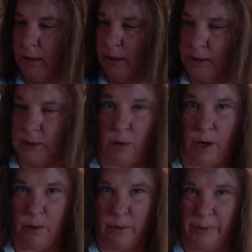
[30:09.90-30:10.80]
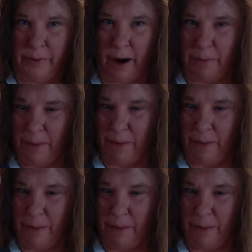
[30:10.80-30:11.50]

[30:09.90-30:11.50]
So I will be right back.